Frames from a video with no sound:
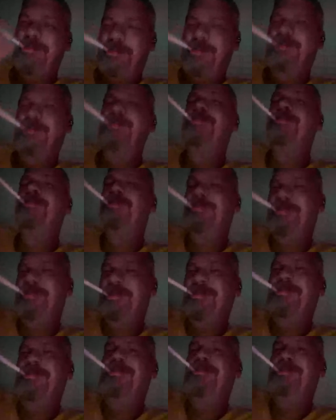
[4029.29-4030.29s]

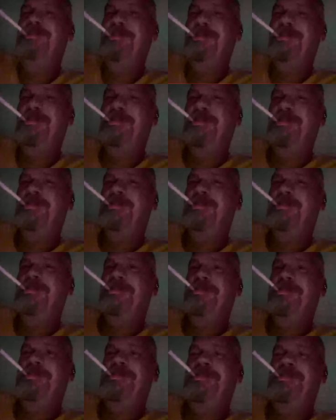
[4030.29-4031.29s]
crackhead,
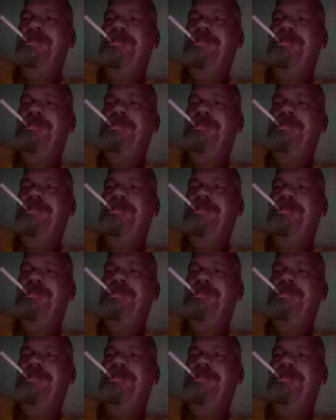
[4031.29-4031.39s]
but